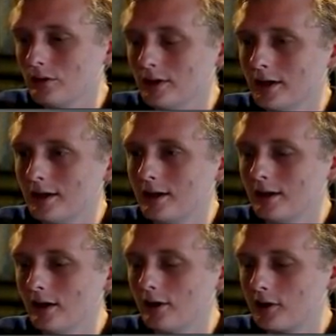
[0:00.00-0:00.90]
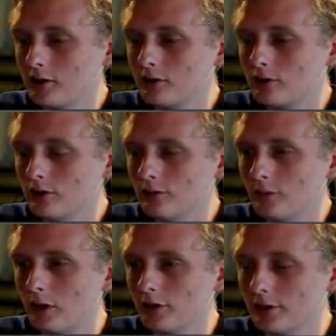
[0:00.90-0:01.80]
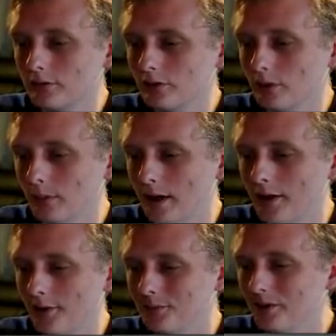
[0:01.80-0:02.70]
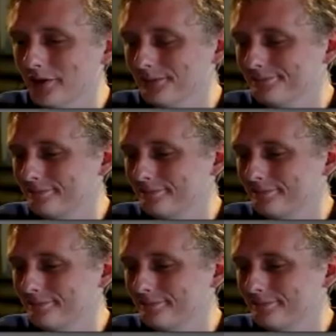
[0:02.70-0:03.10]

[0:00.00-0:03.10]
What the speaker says: You didn't get... I could have mulliganed for a Baya, but...